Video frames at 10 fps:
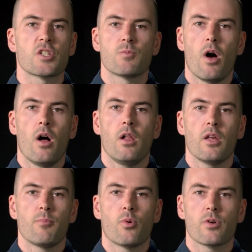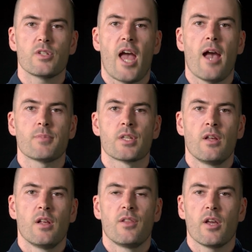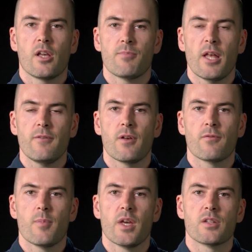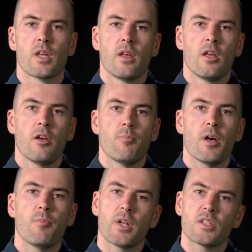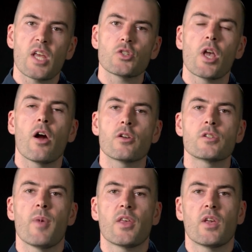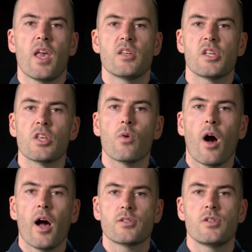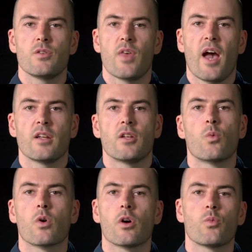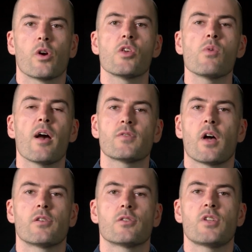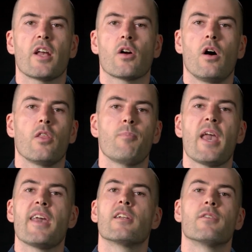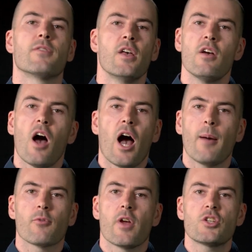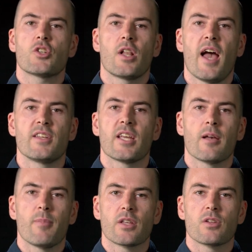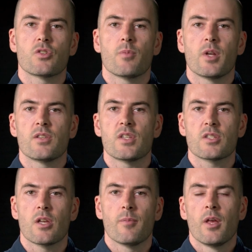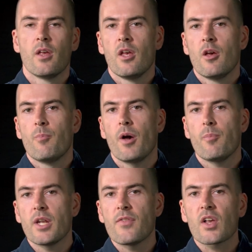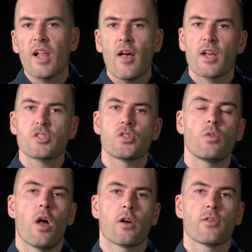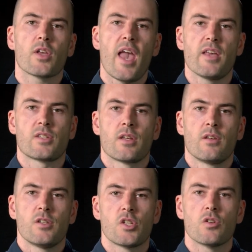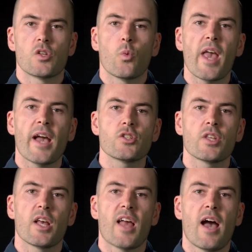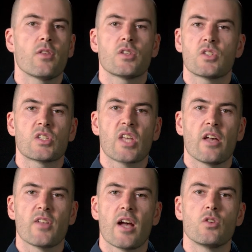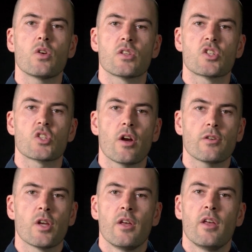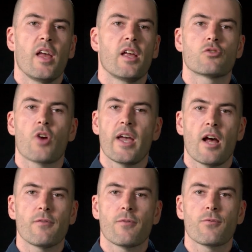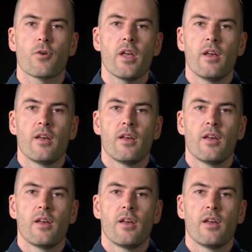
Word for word: of small, important apps that could benefit from this. But it's actually hard to make the case that you ought to do that in a world where you have to undertake all the pain of operationalizing a big distributed system. But in the cloud, that's no longer the case. So we actually allow this to scale down. You can start and try it out for free,